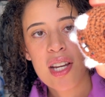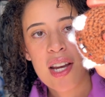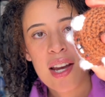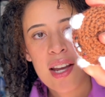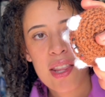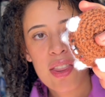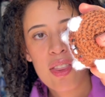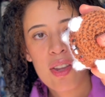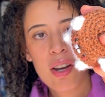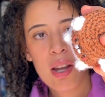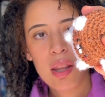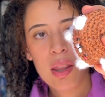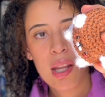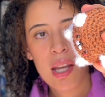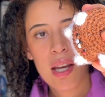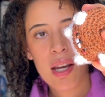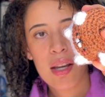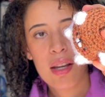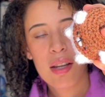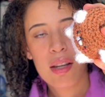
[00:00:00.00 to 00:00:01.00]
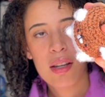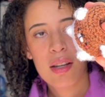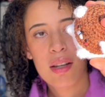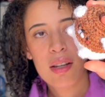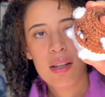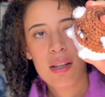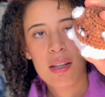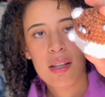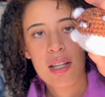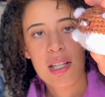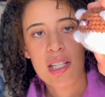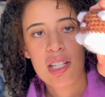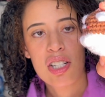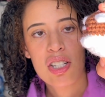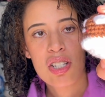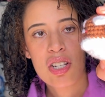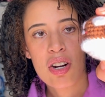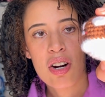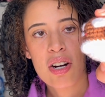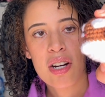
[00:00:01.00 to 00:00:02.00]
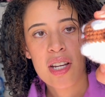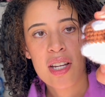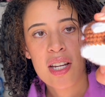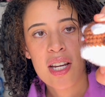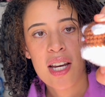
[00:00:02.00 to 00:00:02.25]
I thought that it started